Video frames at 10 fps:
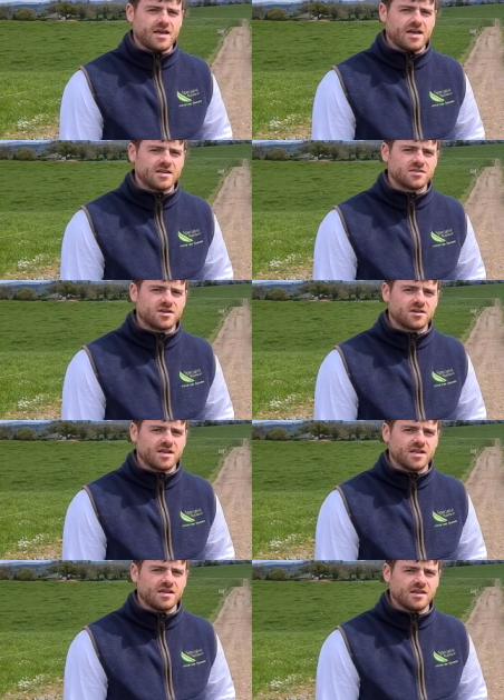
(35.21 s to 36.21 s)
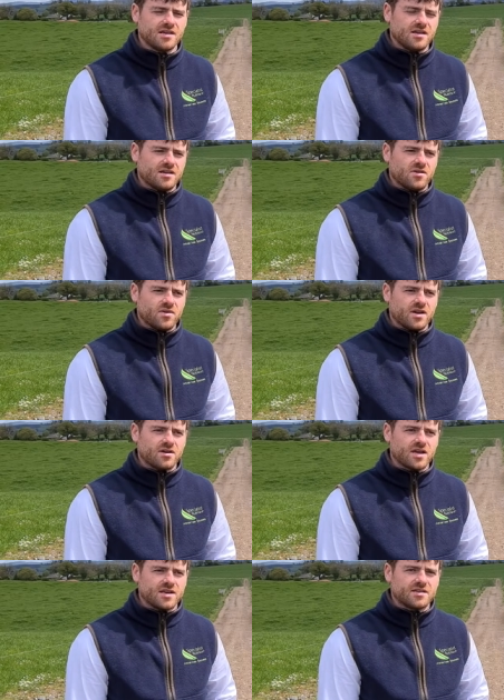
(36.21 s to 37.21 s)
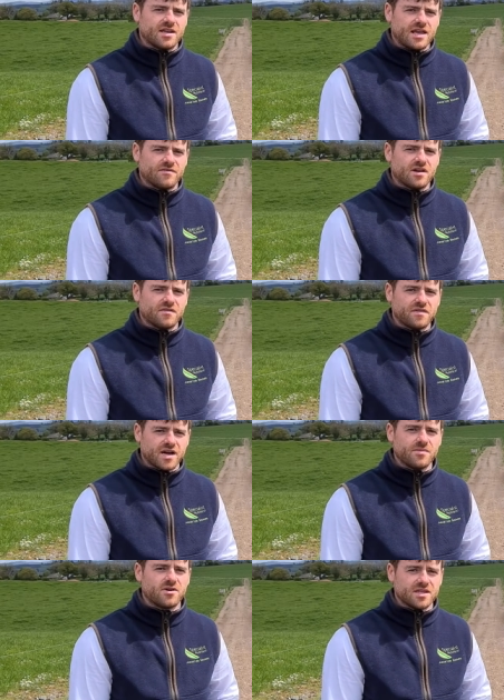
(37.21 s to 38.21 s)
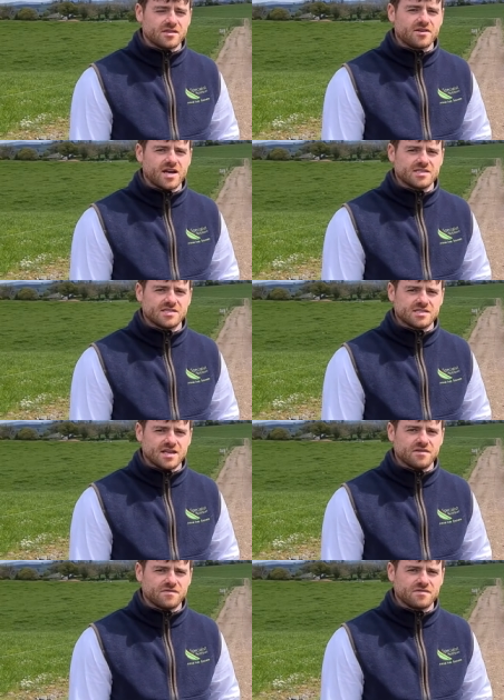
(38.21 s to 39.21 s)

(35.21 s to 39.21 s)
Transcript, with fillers: And thirdly, we look at the level of fibre in the grass itself.